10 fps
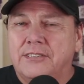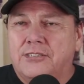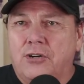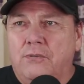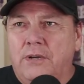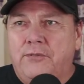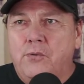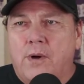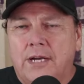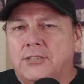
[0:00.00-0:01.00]
So if you
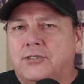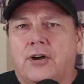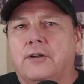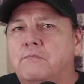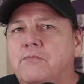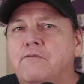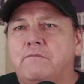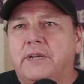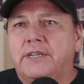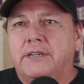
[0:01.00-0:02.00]
want to start a
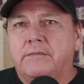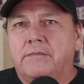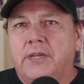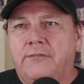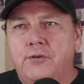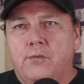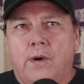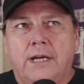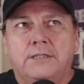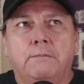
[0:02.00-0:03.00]
movement, if you
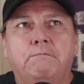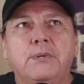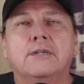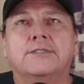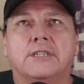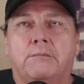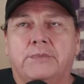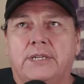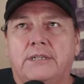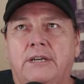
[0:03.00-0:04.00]
want to build
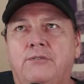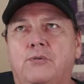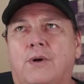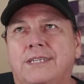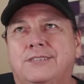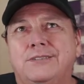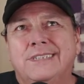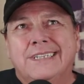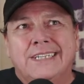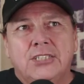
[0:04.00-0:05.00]
something, if you want to
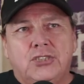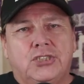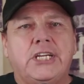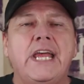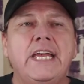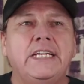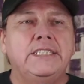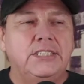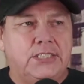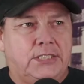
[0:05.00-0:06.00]

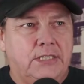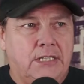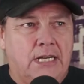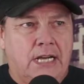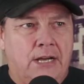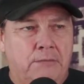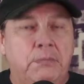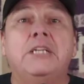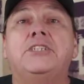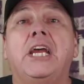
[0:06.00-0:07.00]
change,
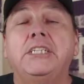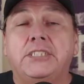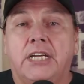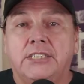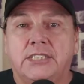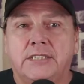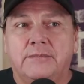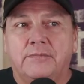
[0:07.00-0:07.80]
be a change agent,